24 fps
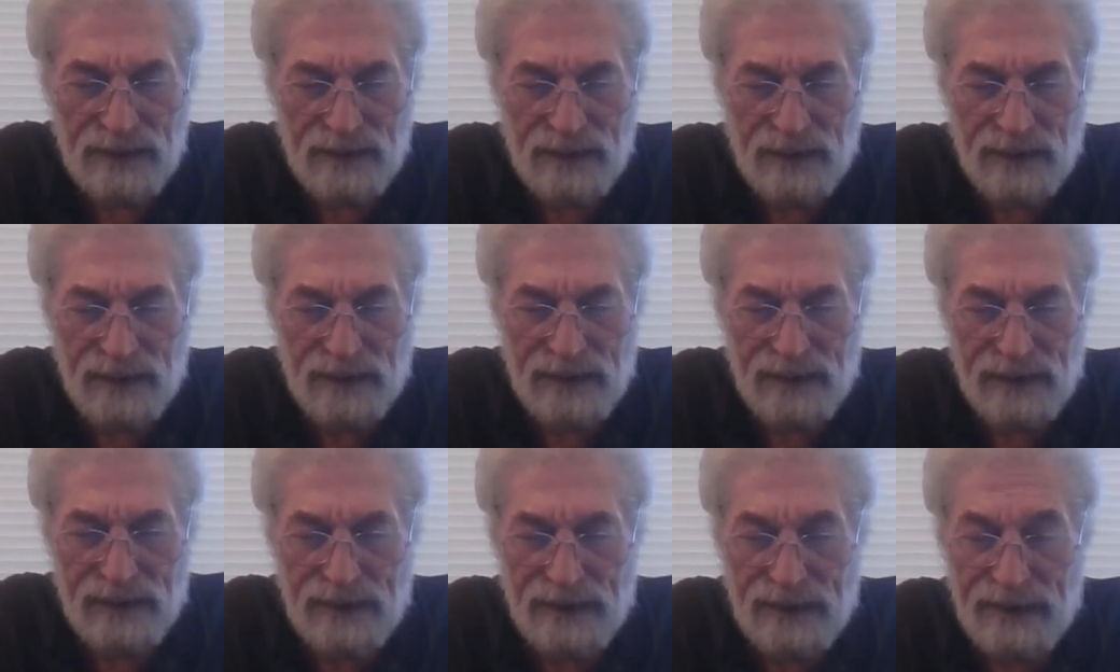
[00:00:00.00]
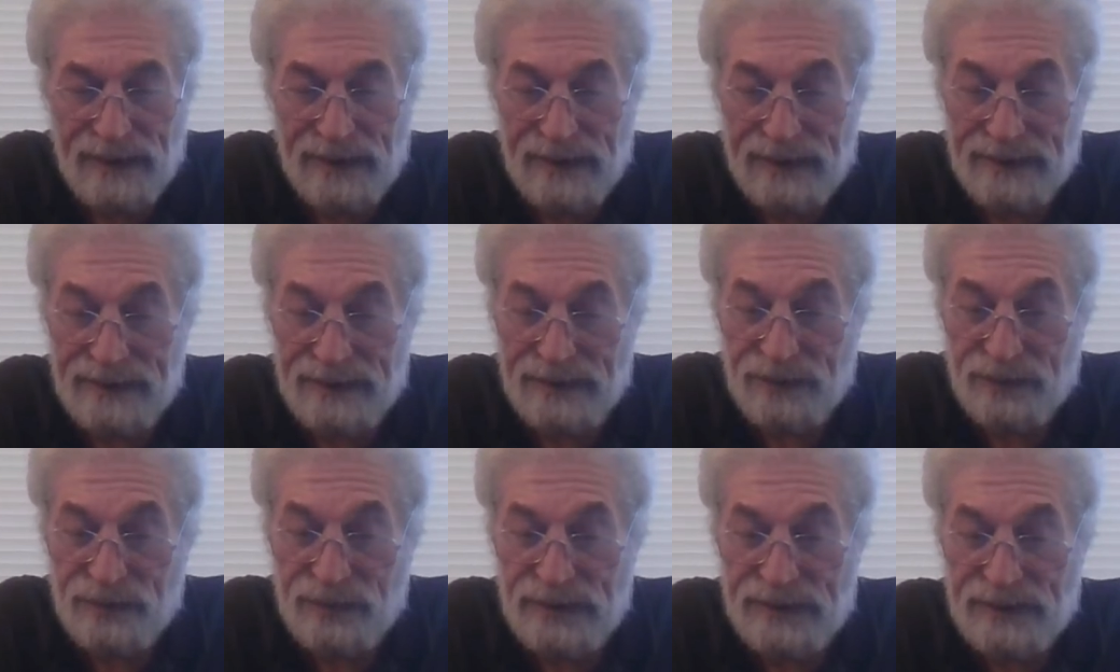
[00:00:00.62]
It
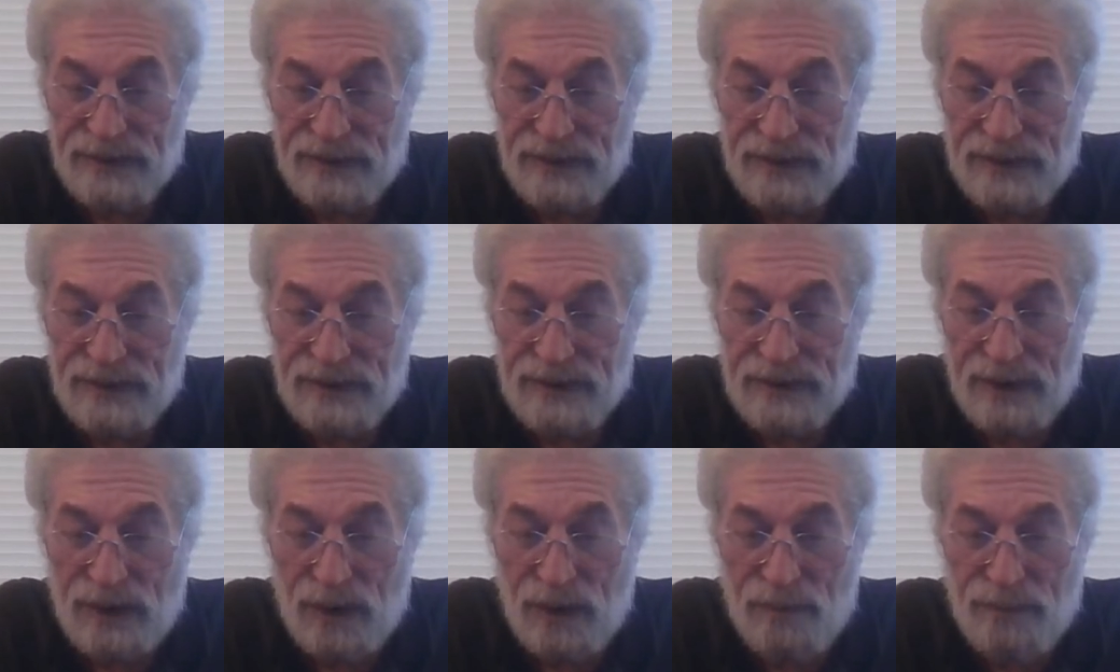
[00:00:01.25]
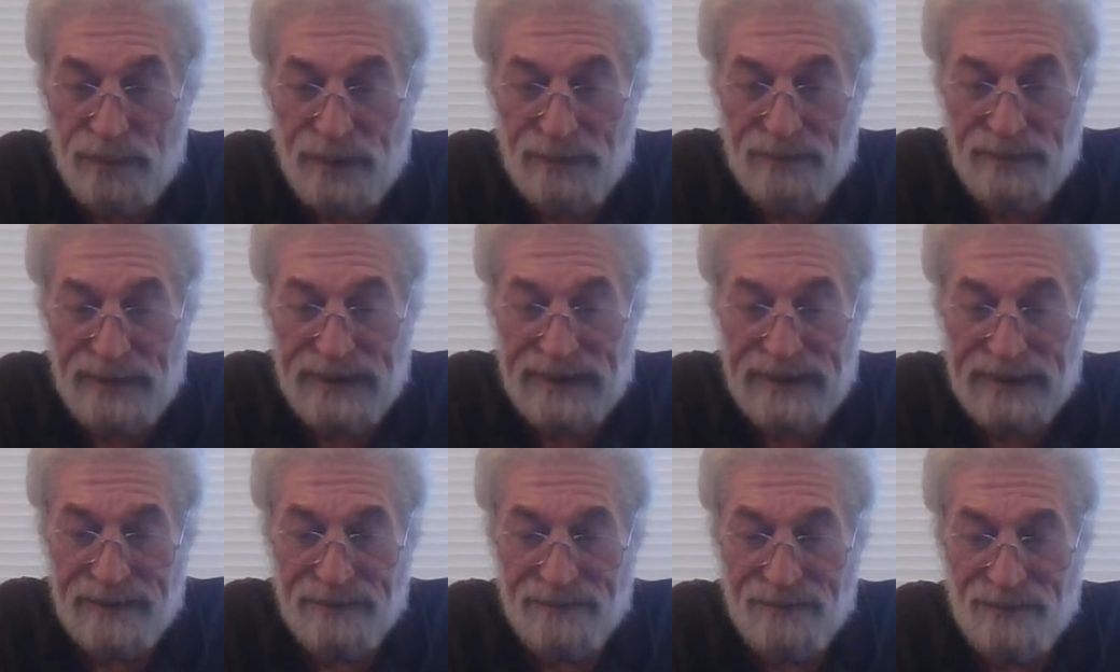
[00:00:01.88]
increases
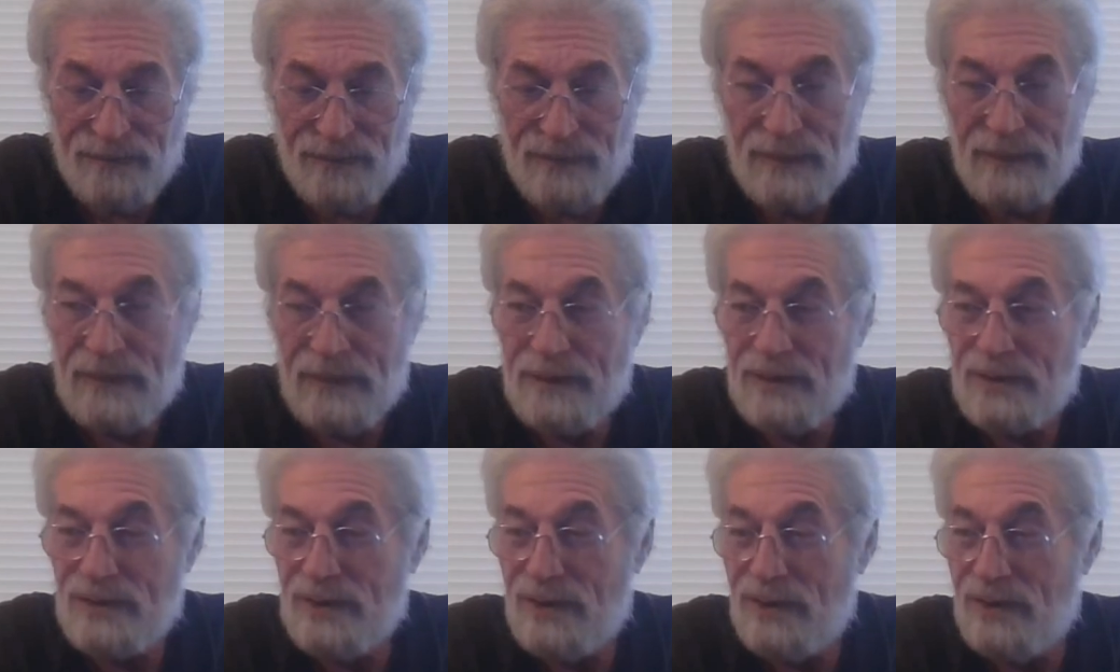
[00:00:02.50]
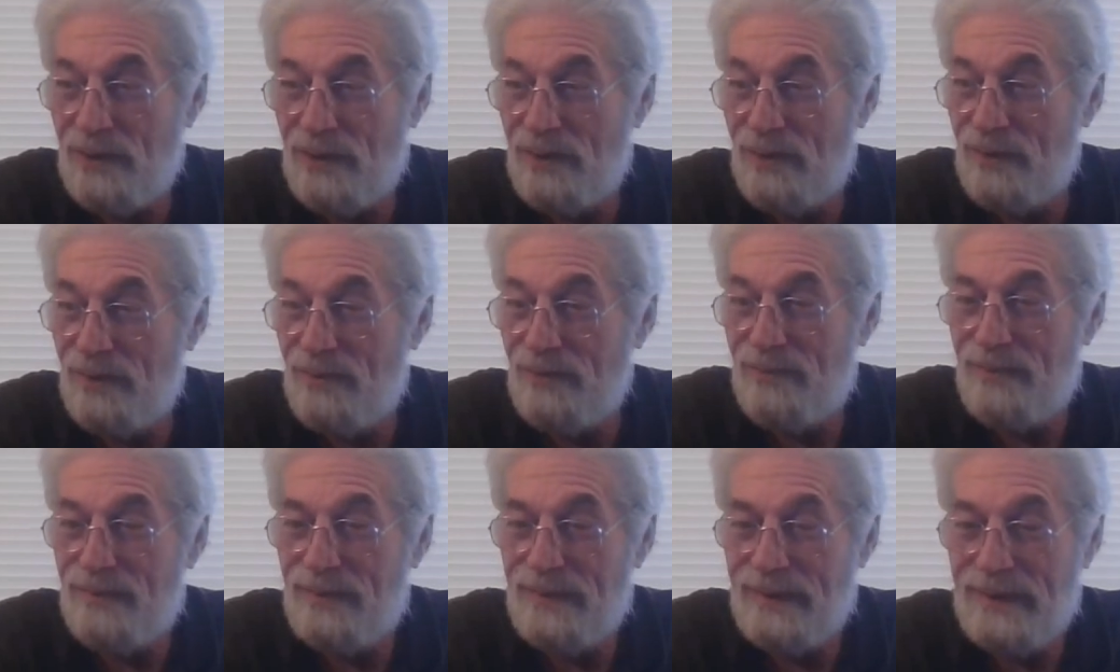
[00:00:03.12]
dopamine,
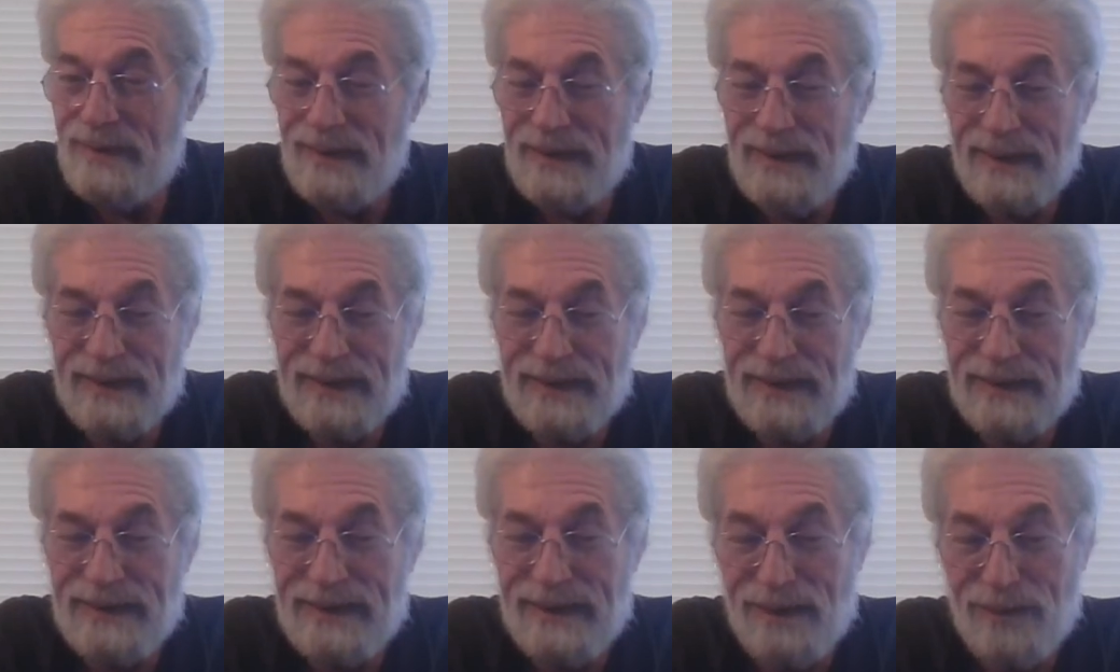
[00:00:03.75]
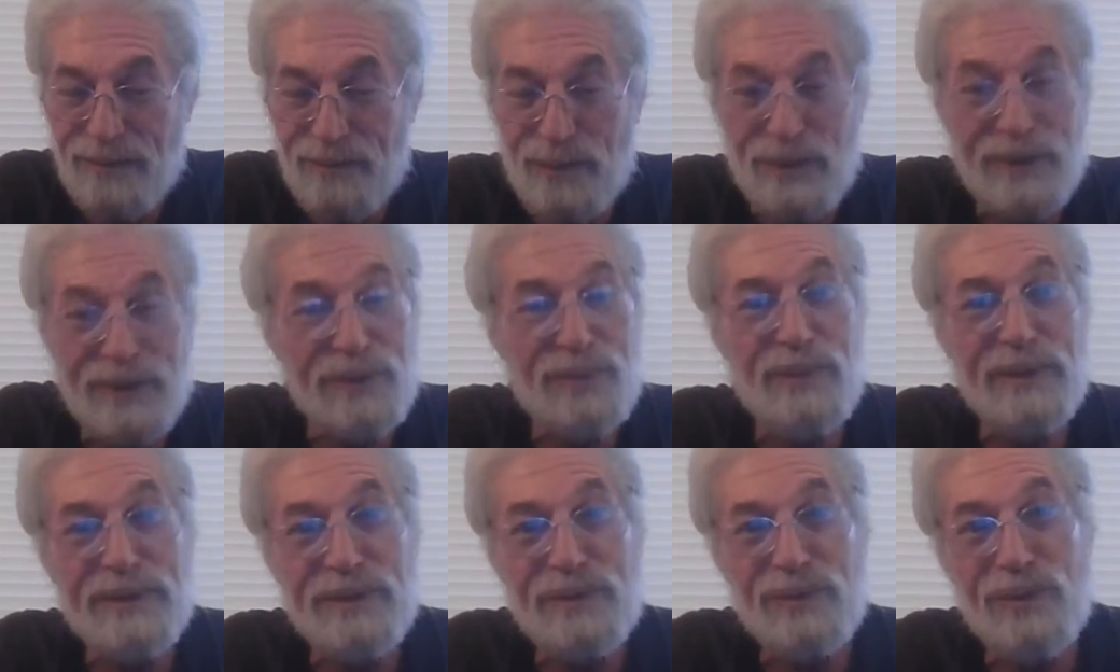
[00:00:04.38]
so it can help with
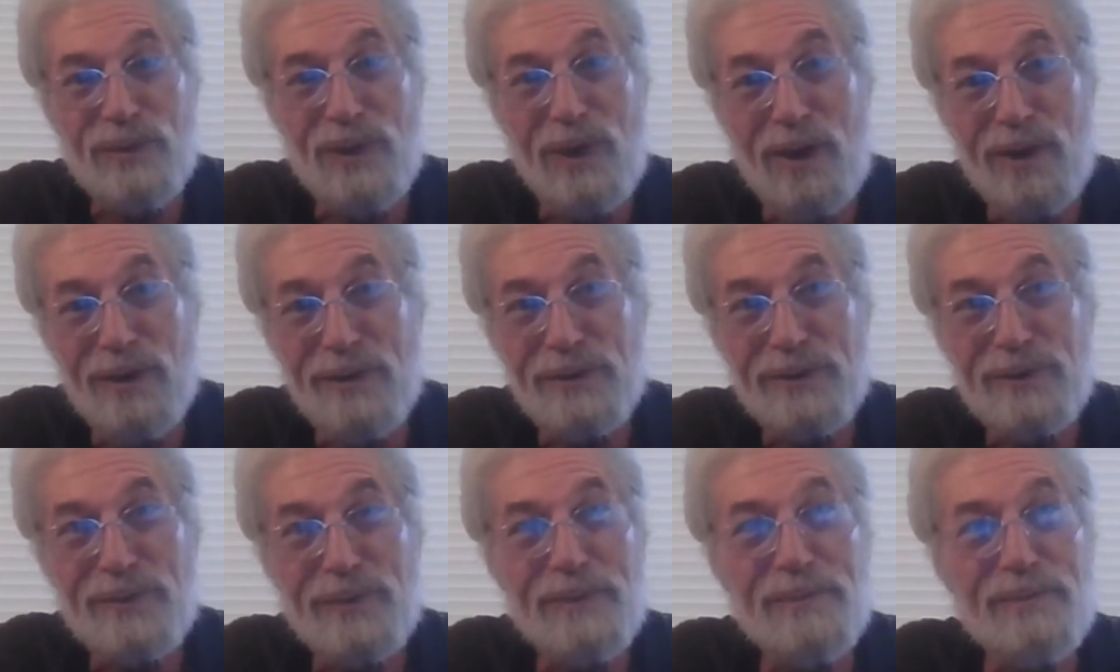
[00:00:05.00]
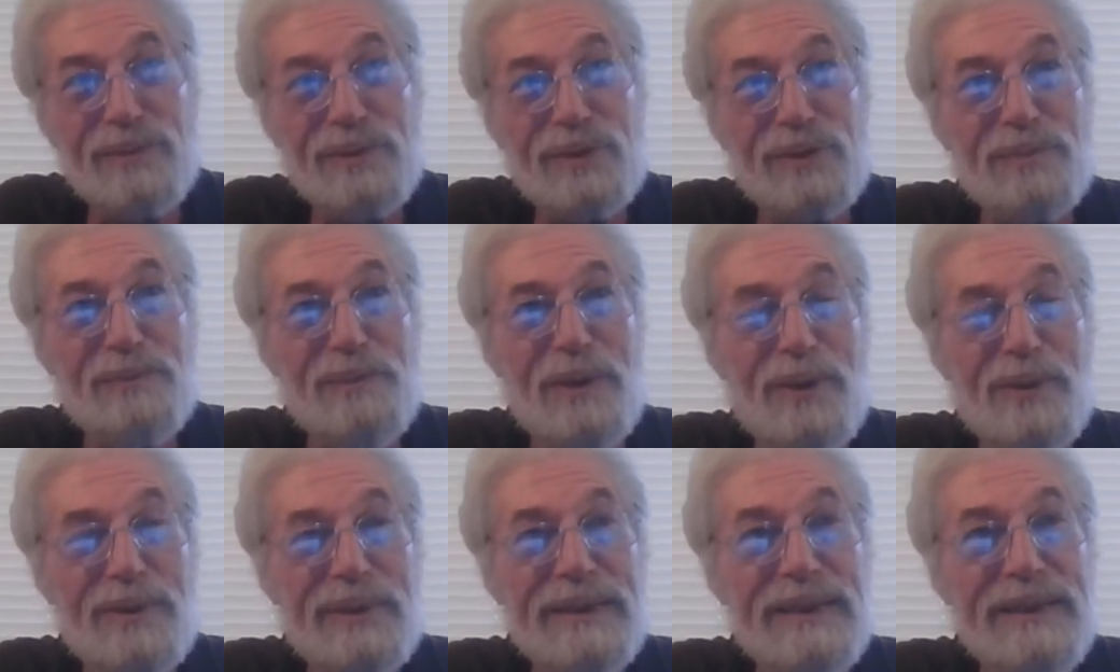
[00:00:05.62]
withdrawals from
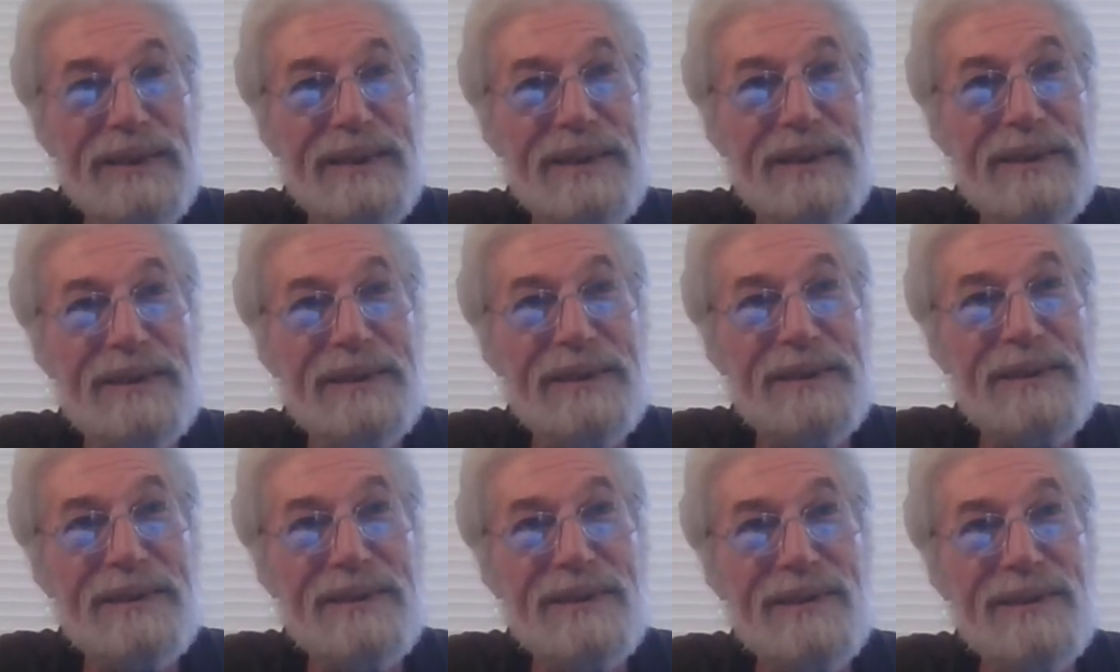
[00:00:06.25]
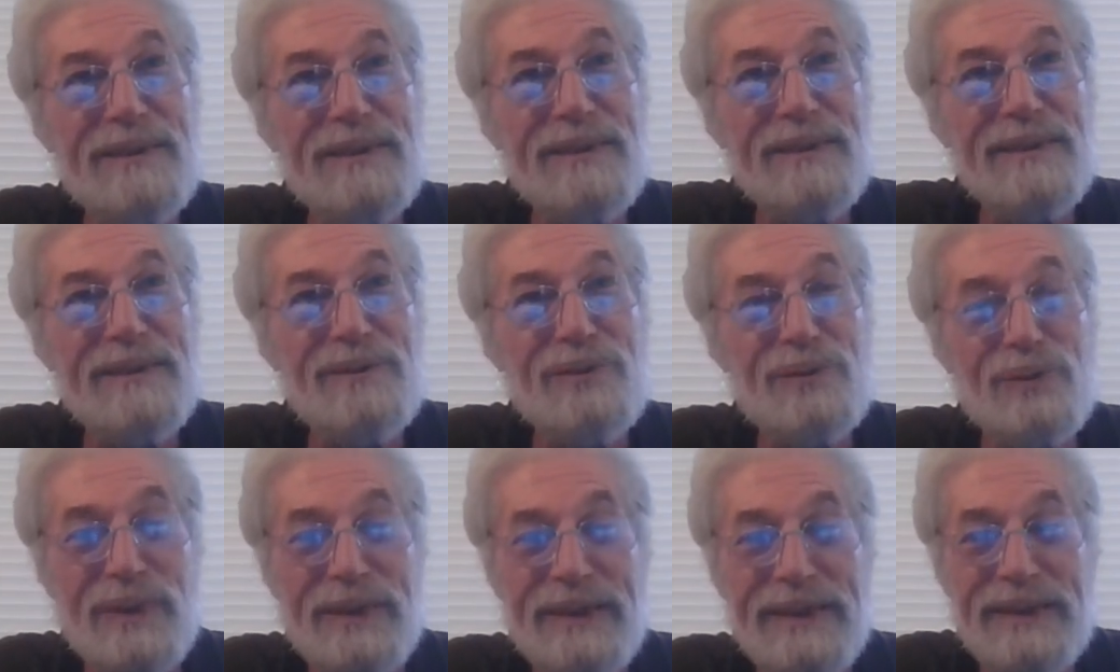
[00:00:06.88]
smoking and
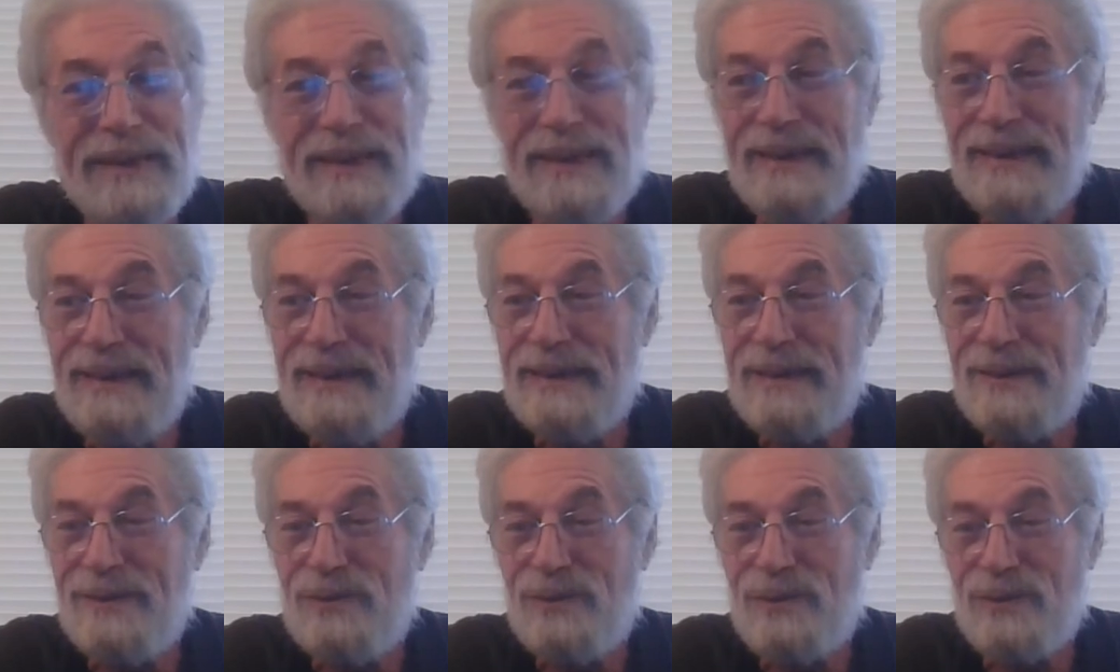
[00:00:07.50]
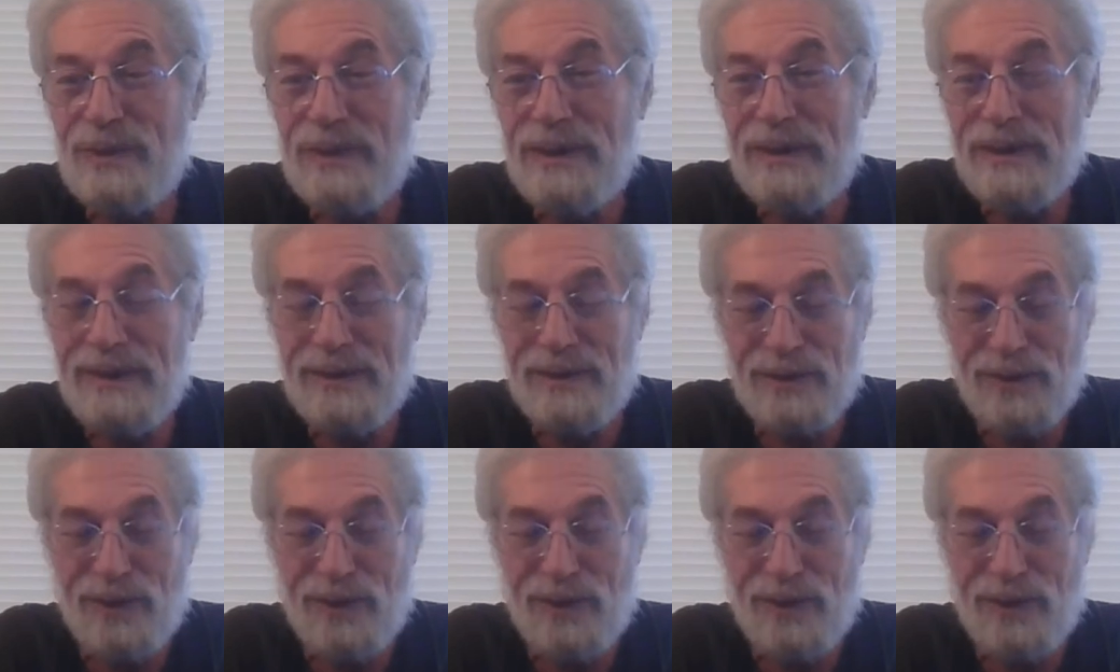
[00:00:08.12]
drinking and drugs.